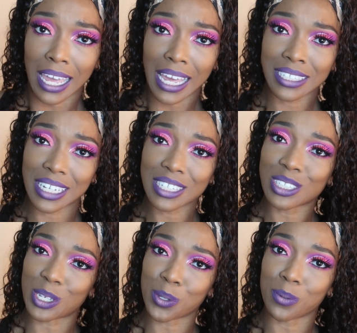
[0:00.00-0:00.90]
It's
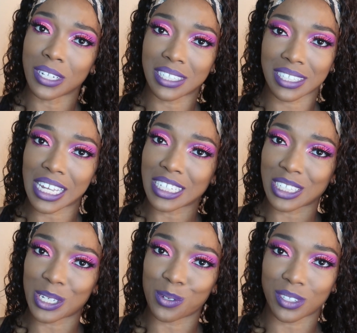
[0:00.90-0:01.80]
cute. It's
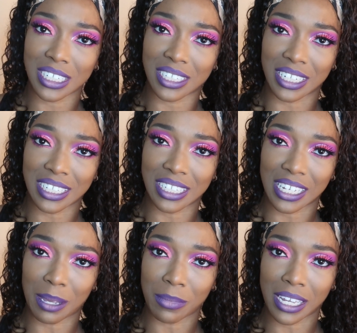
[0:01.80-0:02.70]
cute. She's
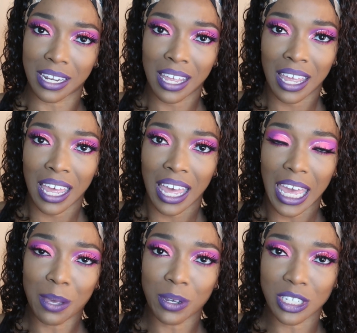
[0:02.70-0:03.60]
decent. I mean,
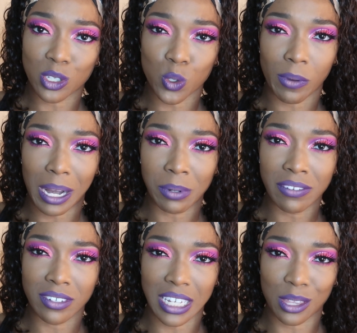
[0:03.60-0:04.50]
it wasn't too bad. I
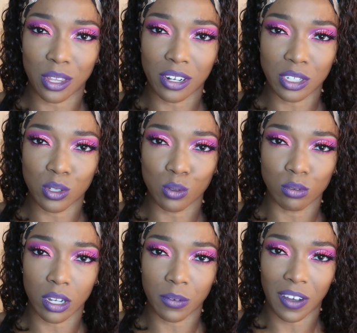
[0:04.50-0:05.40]
believe it was like 32,
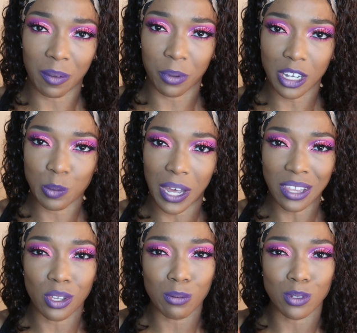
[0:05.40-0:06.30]
35 bucks, but I
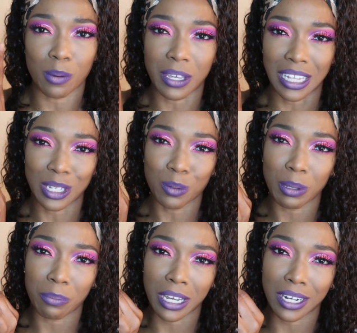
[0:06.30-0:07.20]
thought it was gonna be a little
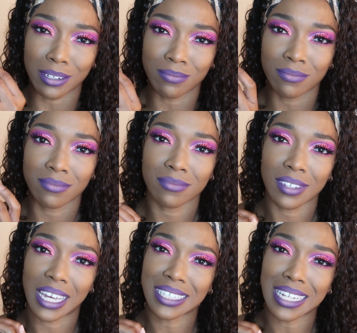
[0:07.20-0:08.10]
bit bigger.
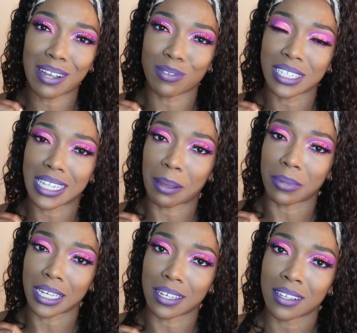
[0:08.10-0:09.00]
It's not really that
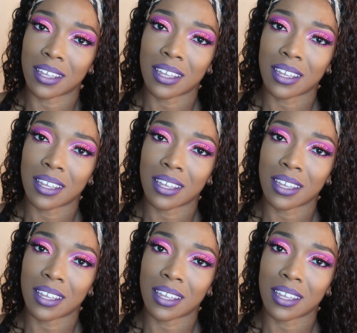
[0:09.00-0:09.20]
big.